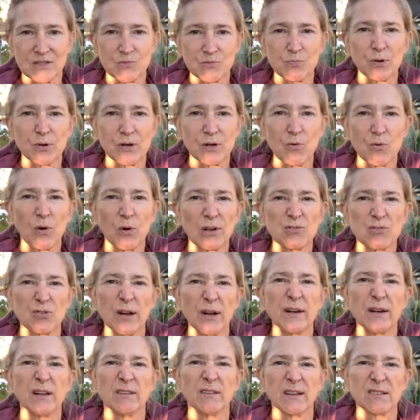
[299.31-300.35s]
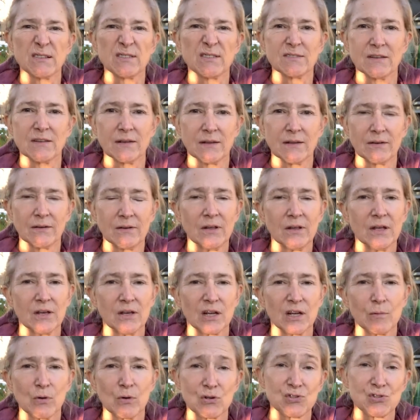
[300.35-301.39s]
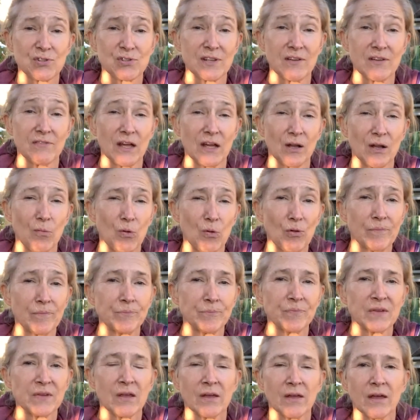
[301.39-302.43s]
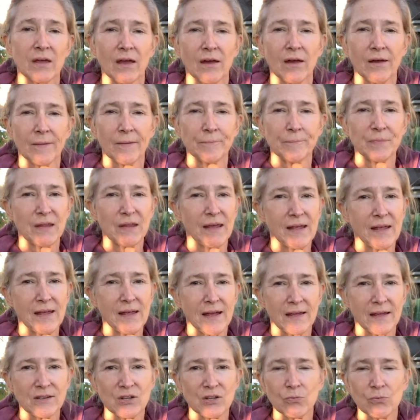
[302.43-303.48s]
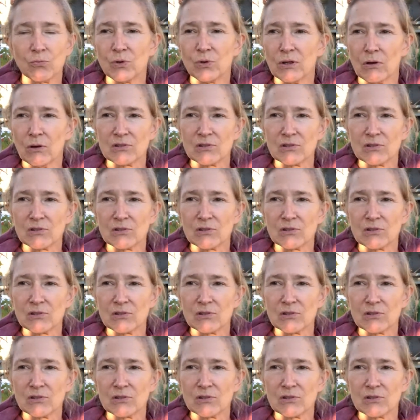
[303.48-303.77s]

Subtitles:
It's pretty well draining, that's and commercially available. And we